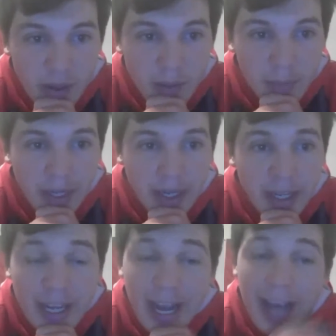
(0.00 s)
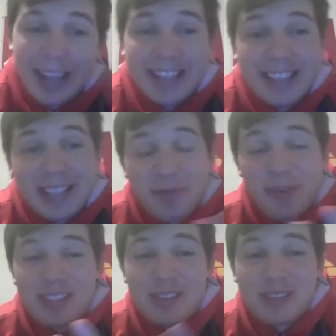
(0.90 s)
But on the
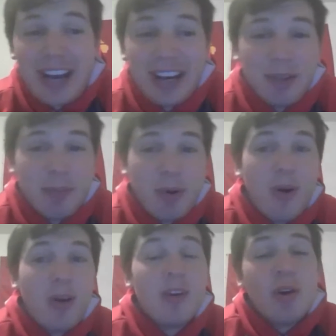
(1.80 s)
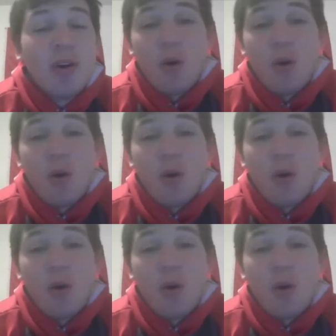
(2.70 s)
defensive side of the ball,